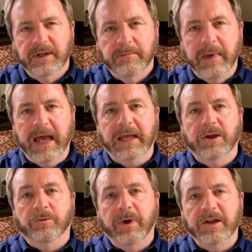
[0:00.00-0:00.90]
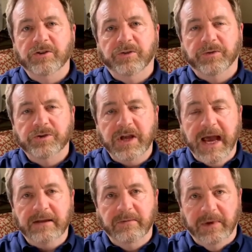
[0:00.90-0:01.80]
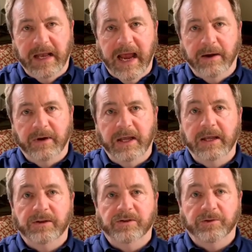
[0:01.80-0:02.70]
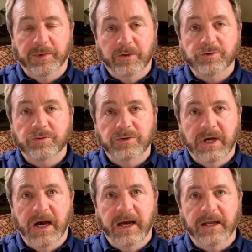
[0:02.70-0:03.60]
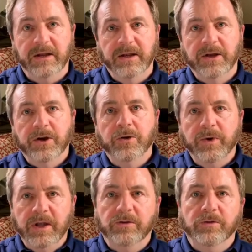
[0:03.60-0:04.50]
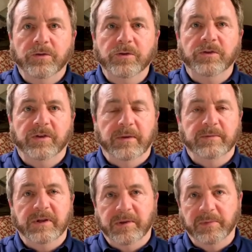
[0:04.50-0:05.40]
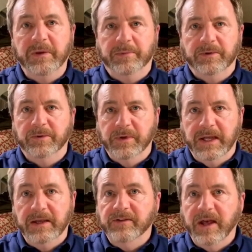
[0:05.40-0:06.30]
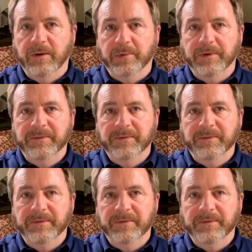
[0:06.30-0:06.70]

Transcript: Maggie arranges for Jack to meet Harry, his spiritual guide, who introduces him to the people who need his help.